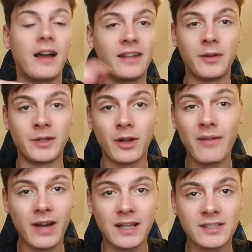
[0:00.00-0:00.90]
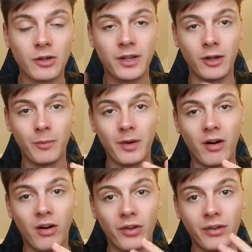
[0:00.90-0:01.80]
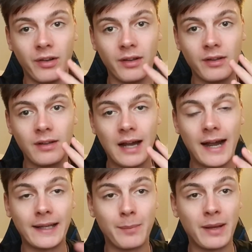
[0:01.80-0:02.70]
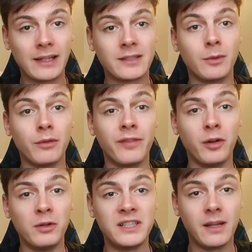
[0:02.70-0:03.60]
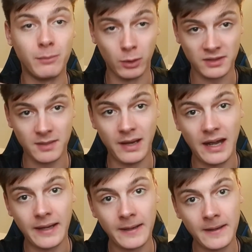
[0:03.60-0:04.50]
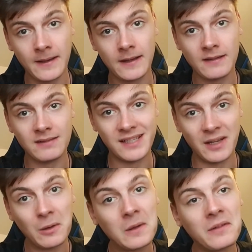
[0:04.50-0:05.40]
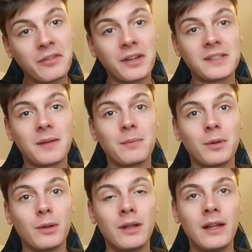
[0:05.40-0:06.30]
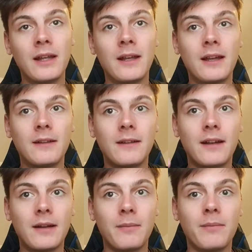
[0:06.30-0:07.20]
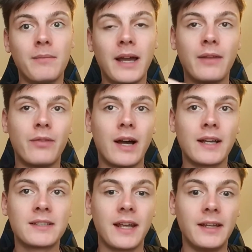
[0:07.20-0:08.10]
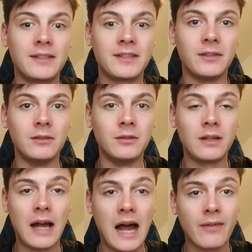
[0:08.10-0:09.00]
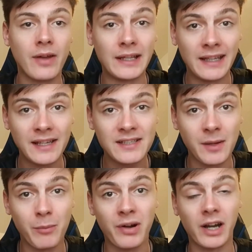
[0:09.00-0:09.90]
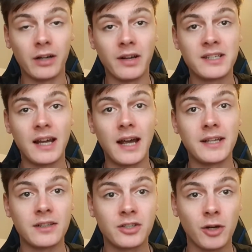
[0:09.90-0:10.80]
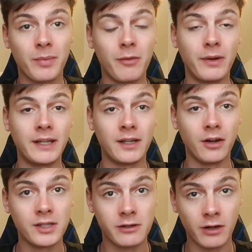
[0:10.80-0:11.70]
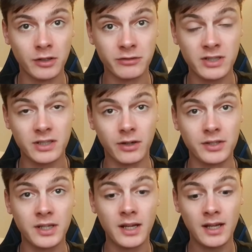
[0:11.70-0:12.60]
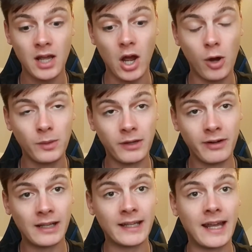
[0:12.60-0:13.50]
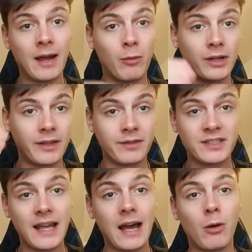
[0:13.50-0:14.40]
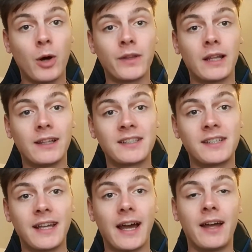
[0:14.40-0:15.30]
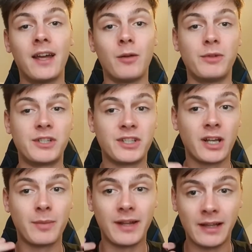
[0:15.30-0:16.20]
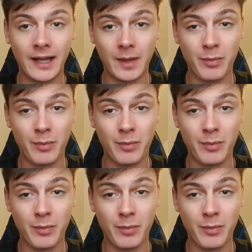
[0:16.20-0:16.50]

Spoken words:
don't advise stocking up on highly palatable foods in a multi-buy deal, for example. My advice is to have a list and prioritize shopping when you go to grocery stores. Only really get what you've set out on that list to get, which is going to be like the